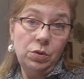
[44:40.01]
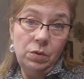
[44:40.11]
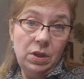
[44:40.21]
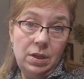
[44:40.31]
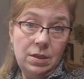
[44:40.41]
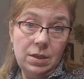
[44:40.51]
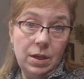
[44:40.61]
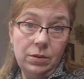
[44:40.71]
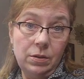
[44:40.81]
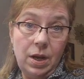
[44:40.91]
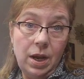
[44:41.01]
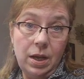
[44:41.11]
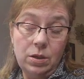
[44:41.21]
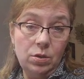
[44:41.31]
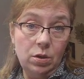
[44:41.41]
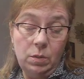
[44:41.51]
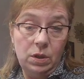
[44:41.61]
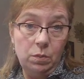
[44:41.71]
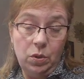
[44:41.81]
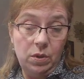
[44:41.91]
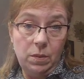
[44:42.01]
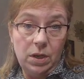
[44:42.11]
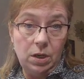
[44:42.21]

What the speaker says: 3 of these together to hang on to them and put them